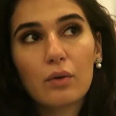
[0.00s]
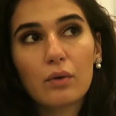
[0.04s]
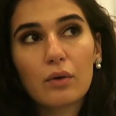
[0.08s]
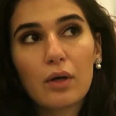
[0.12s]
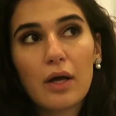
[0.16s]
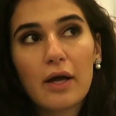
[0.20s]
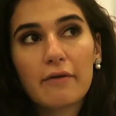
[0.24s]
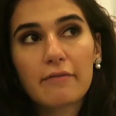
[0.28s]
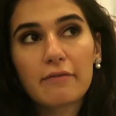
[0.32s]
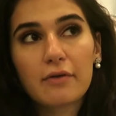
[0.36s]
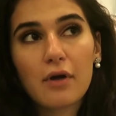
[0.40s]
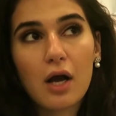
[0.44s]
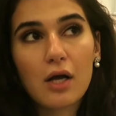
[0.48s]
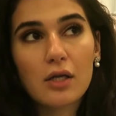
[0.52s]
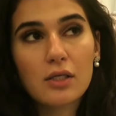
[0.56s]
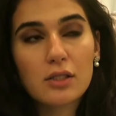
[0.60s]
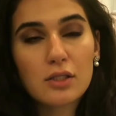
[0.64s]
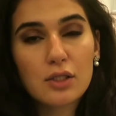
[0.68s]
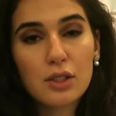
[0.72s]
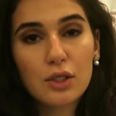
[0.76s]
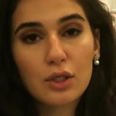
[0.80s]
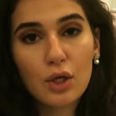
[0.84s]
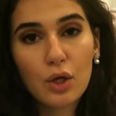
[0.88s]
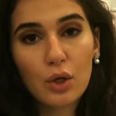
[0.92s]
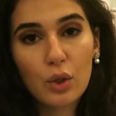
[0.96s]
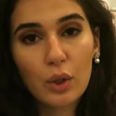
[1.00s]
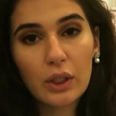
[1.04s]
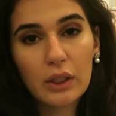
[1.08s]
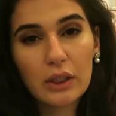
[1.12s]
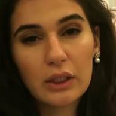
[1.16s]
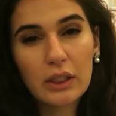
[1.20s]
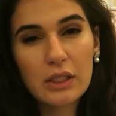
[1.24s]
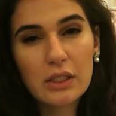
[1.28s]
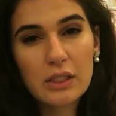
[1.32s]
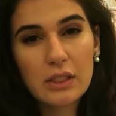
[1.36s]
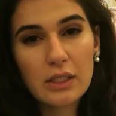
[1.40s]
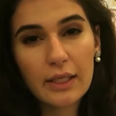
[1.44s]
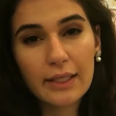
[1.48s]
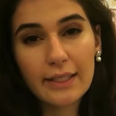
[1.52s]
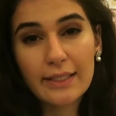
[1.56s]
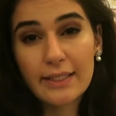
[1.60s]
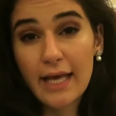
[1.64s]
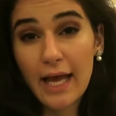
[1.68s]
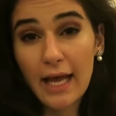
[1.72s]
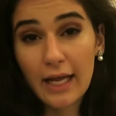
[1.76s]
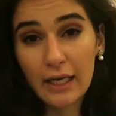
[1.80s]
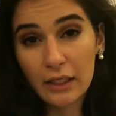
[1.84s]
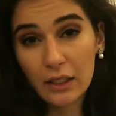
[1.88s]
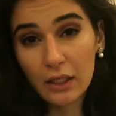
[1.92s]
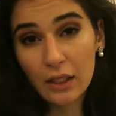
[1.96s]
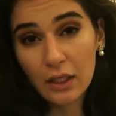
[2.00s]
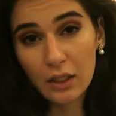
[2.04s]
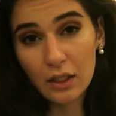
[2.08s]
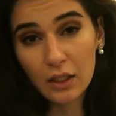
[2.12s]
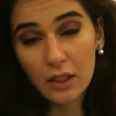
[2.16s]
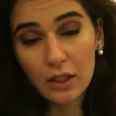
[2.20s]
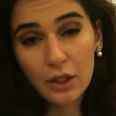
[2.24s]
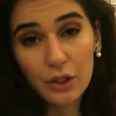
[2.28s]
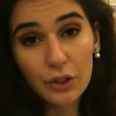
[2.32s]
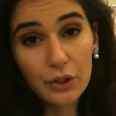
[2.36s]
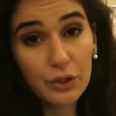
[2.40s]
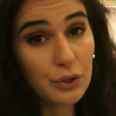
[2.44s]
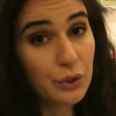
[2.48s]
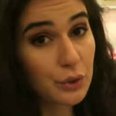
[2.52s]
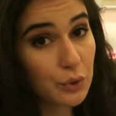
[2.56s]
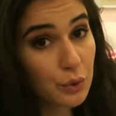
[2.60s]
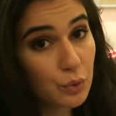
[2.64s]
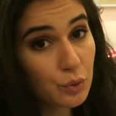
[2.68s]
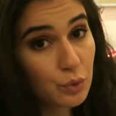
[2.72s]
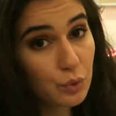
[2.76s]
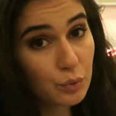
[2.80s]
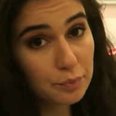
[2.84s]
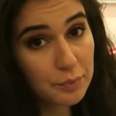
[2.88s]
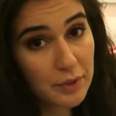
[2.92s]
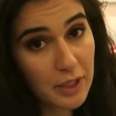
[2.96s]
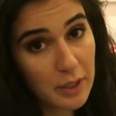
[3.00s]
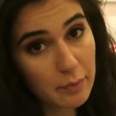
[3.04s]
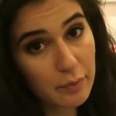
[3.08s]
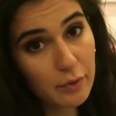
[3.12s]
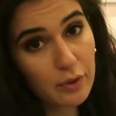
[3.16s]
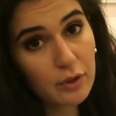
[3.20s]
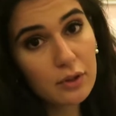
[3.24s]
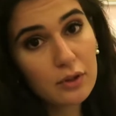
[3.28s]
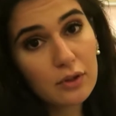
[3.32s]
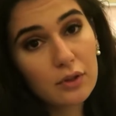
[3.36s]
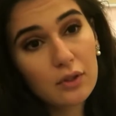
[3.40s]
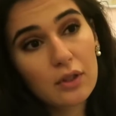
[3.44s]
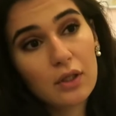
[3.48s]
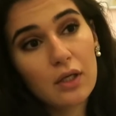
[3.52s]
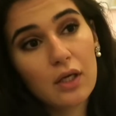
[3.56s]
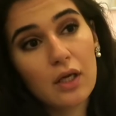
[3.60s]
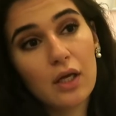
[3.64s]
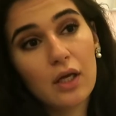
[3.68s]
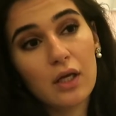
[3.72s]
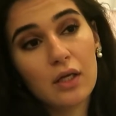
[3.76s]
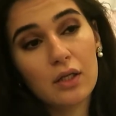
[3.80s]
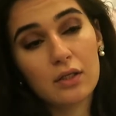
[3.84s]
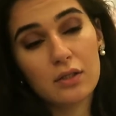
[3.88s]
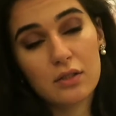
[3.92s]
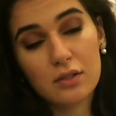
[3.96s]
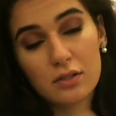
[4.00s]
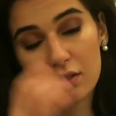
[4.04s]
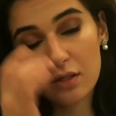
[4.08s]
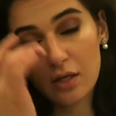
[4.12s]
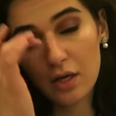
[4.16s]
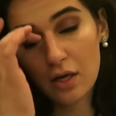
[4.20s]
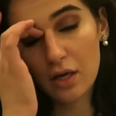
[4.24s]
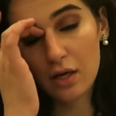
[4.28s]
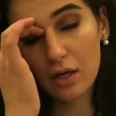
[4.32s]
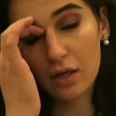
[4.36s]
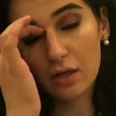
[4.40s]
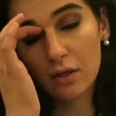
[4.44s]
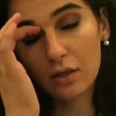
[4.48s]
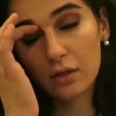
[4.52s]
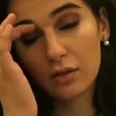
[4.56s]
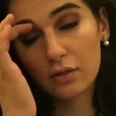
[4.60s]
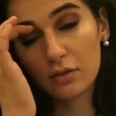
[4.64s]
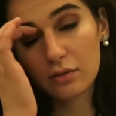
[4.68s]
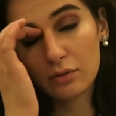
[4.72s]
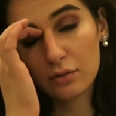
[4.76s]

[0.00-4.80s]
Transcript: have gotten to know at least like 10 new people and uh,